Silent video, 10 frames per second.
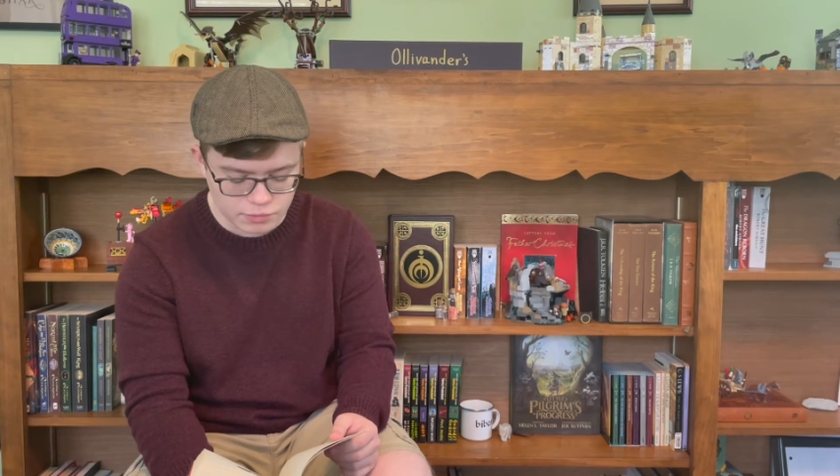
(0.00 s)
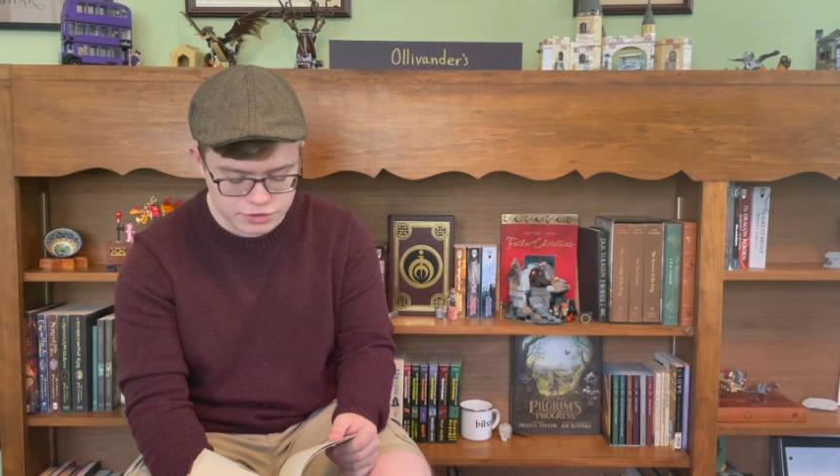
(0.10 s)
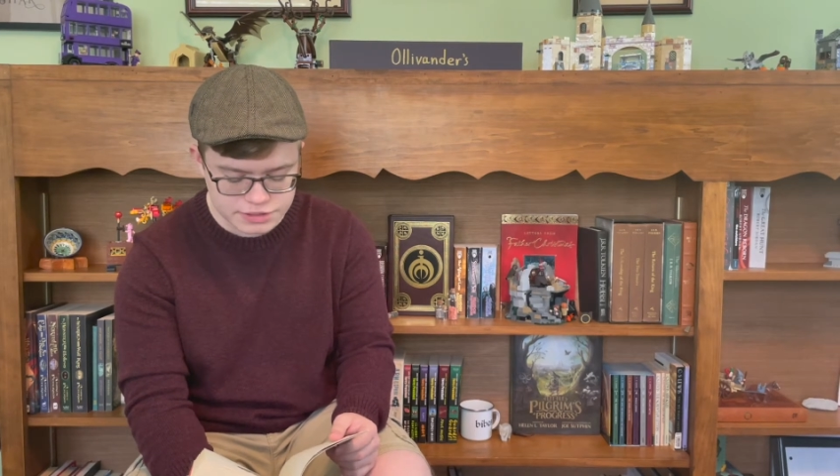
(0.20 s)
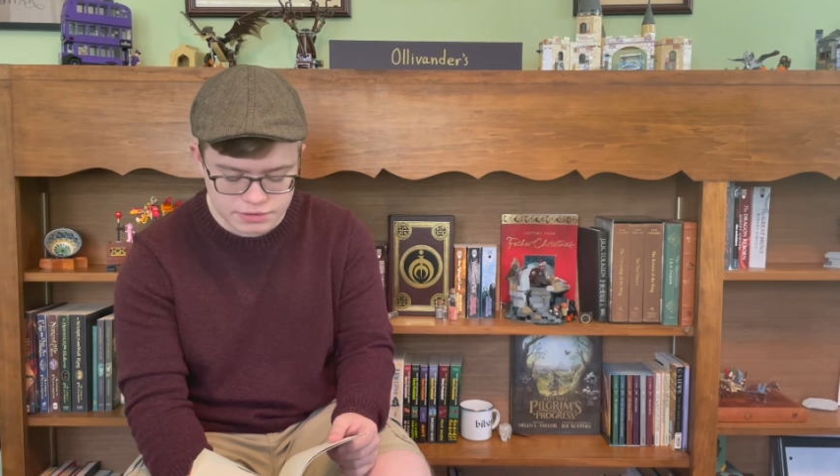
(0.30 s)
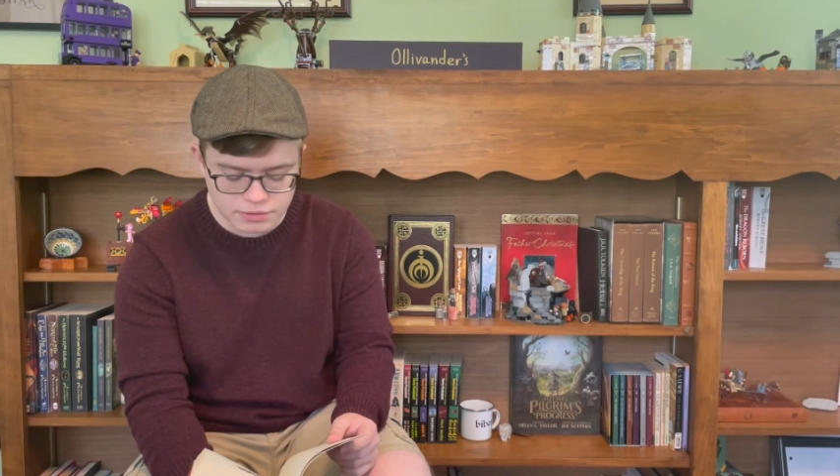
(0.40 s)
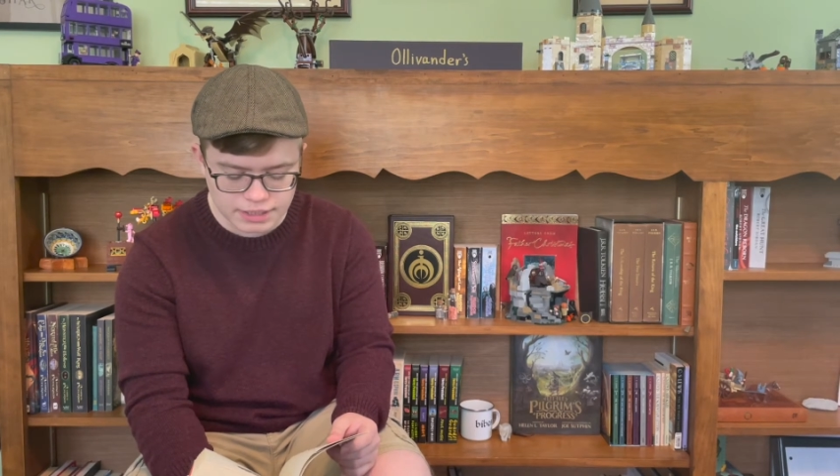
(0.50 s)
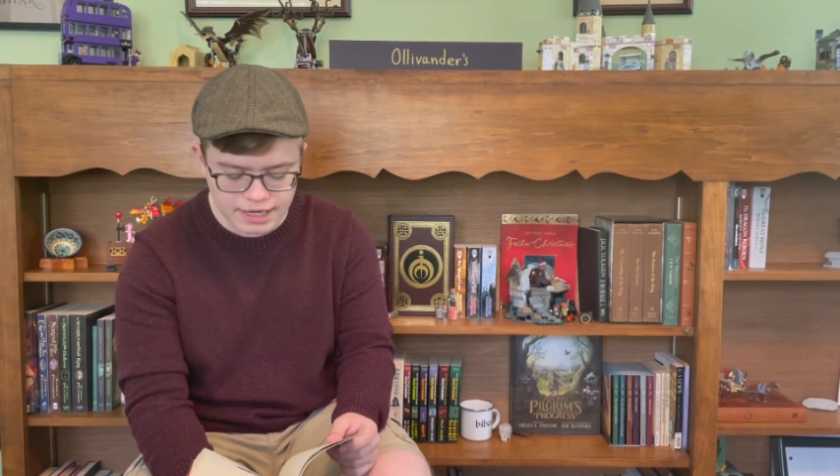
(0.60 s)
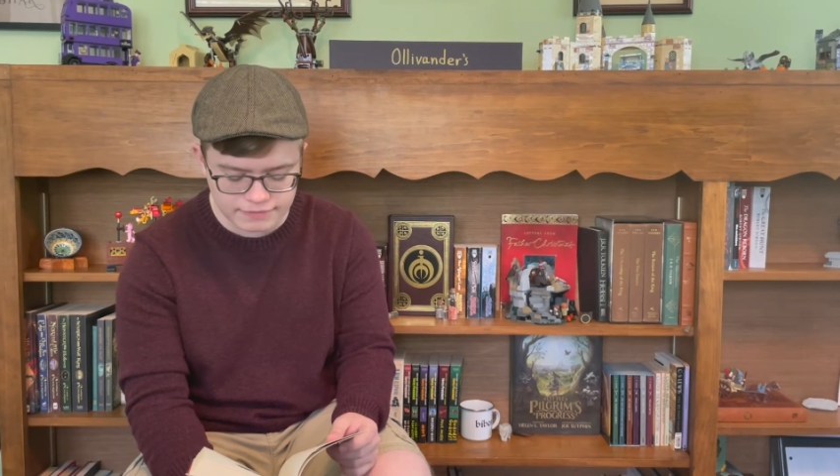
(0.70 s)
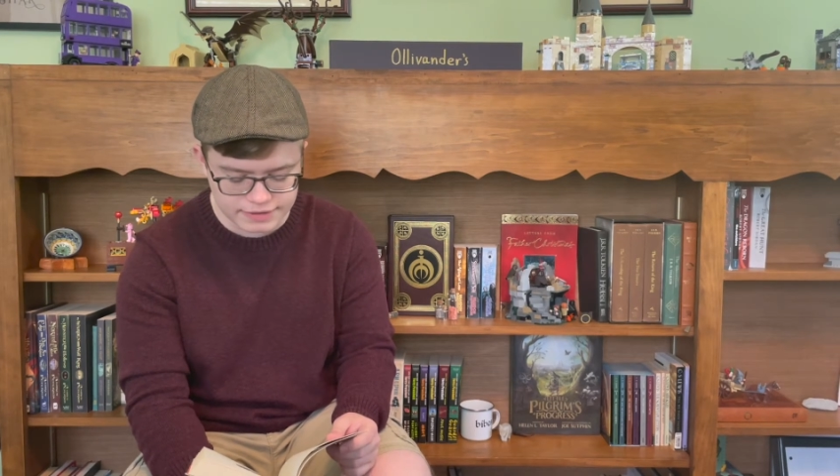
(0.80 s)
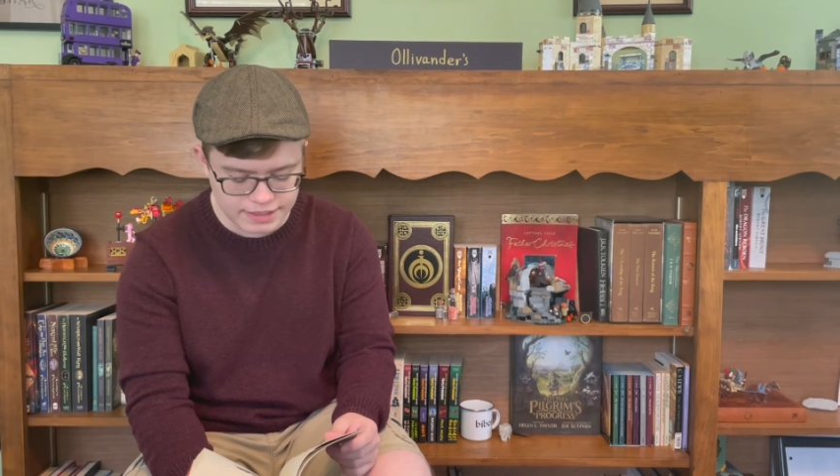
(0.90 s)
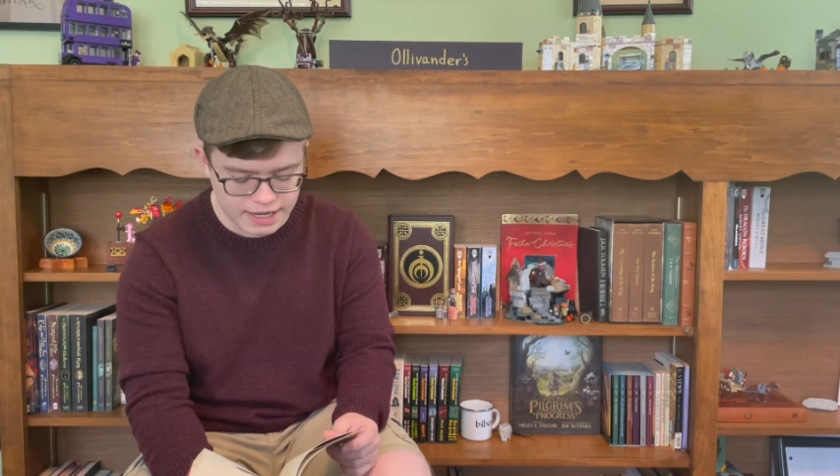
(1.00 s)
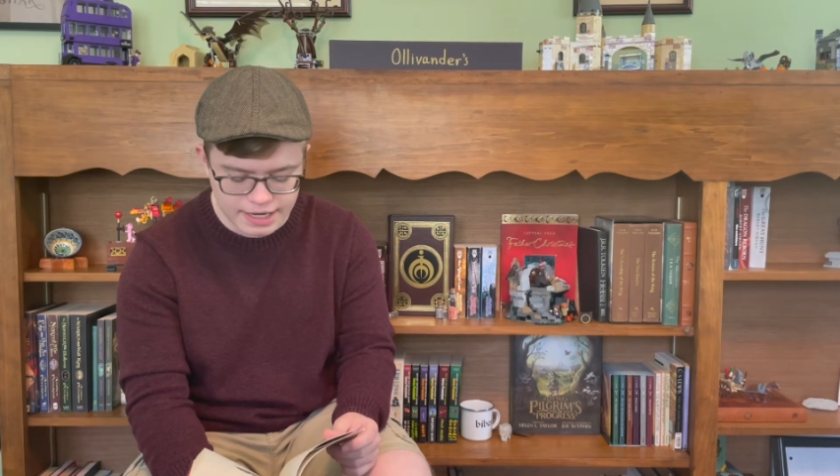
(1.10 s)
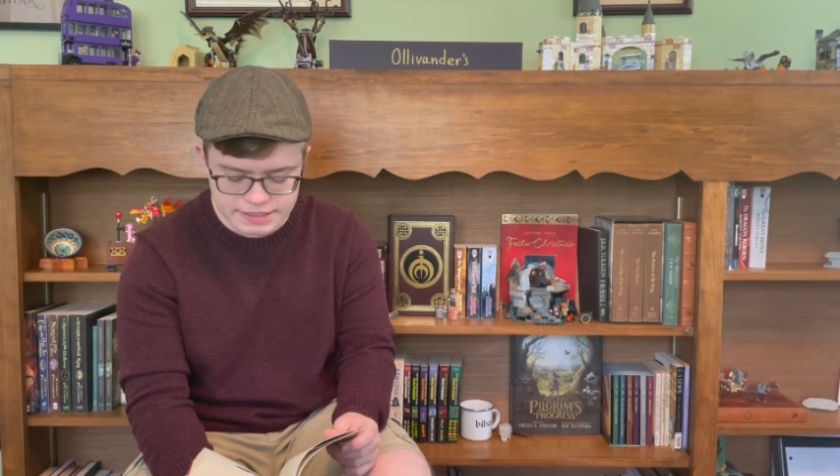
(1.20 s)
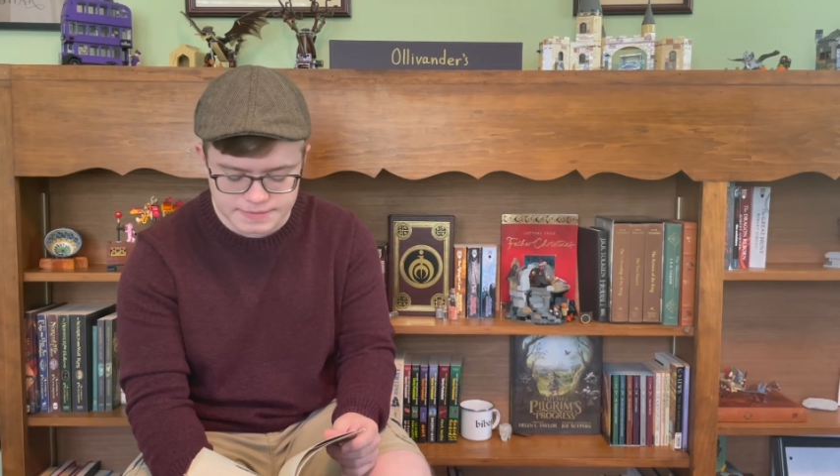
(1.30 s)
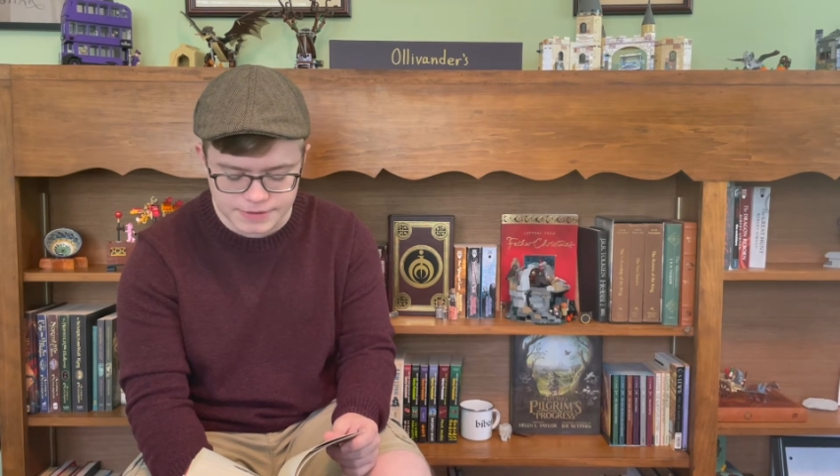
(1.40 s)
were so lively and
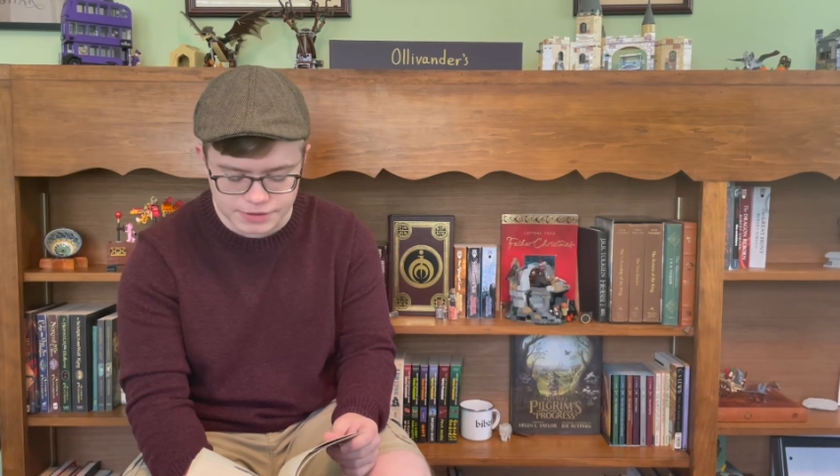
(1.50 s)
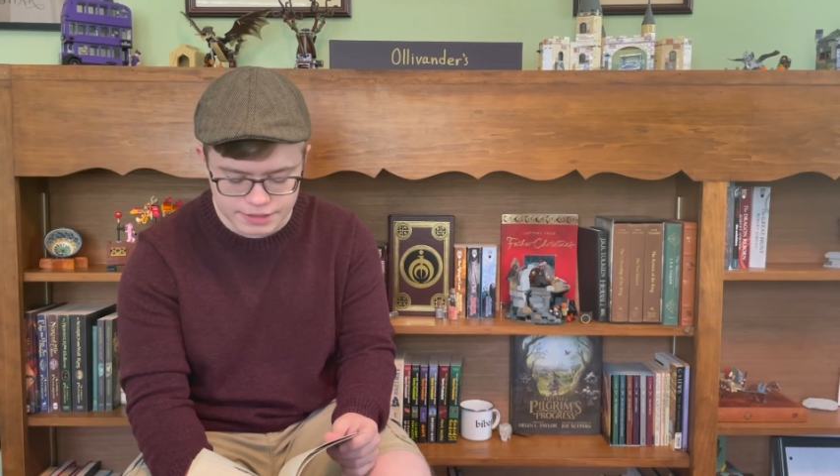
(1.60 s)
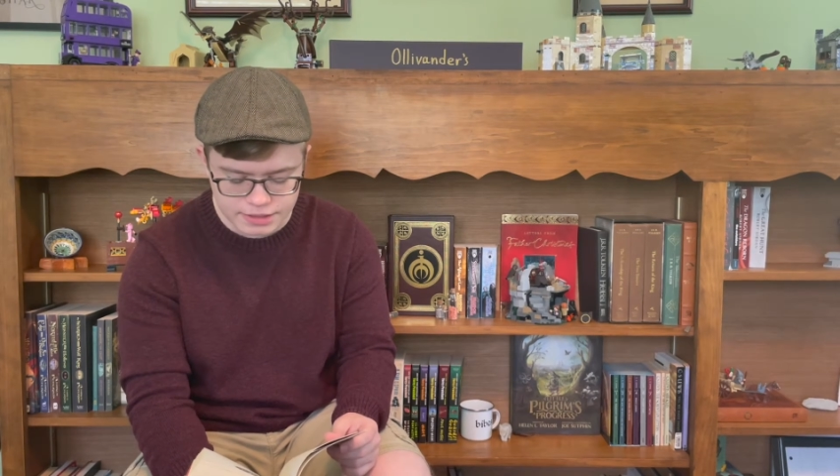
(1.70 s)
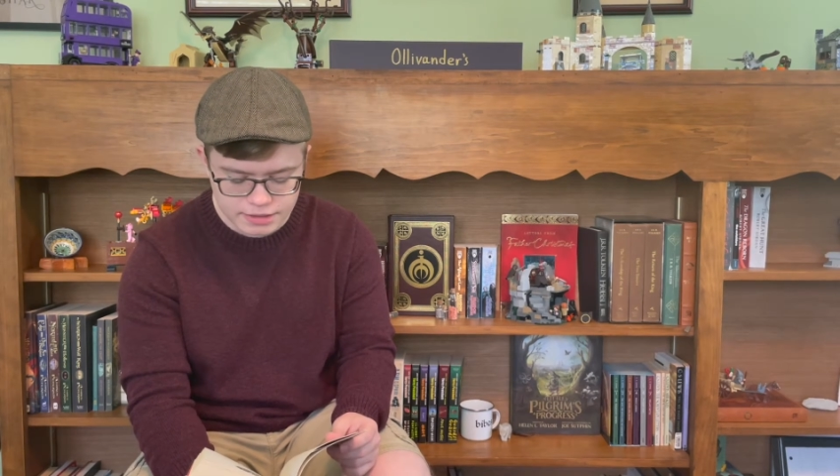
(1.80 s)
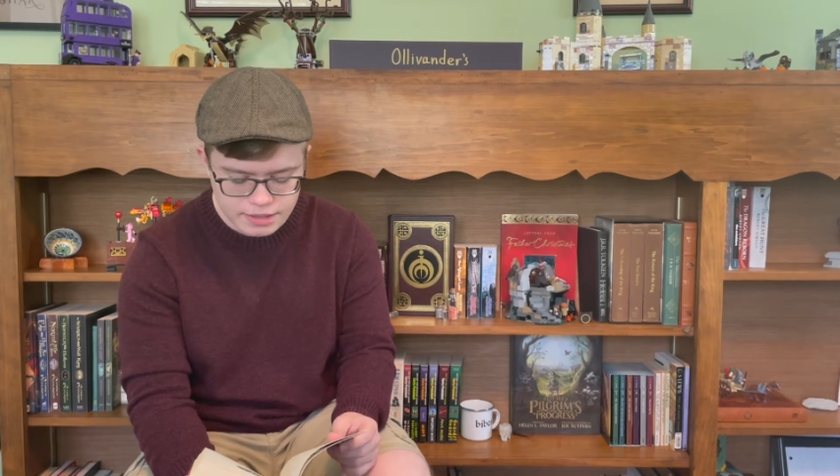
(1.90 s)
high-spirited